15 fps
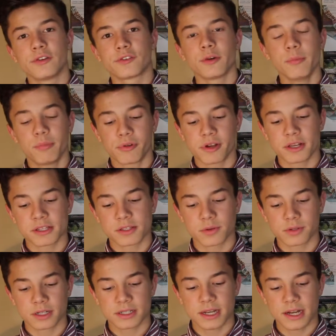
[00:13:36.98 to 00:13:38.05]
from
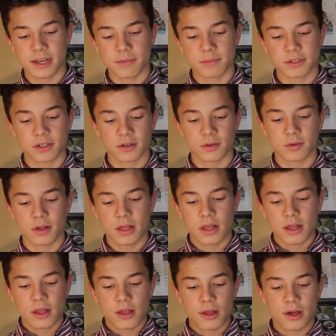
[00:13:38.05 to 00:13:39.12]
prehistoric times. So
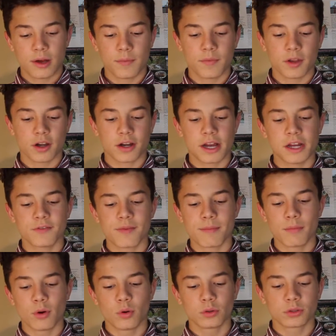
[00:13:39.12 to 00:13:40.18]
um, they're kind of a
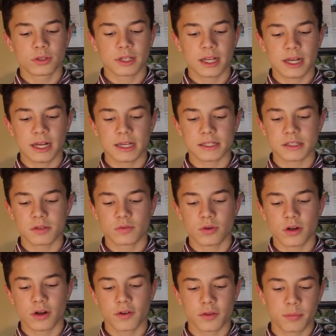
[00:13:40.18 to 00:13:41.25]
mold or a cast in
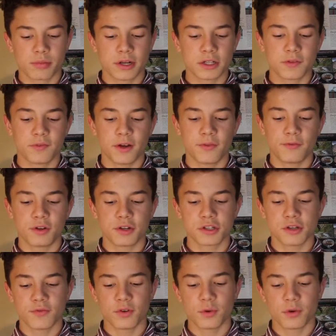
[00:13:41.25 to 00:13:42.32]
rock or the petrified
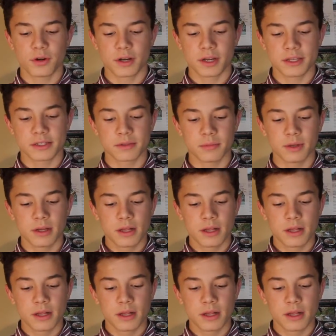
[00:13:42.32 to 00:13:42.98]
version of an organism.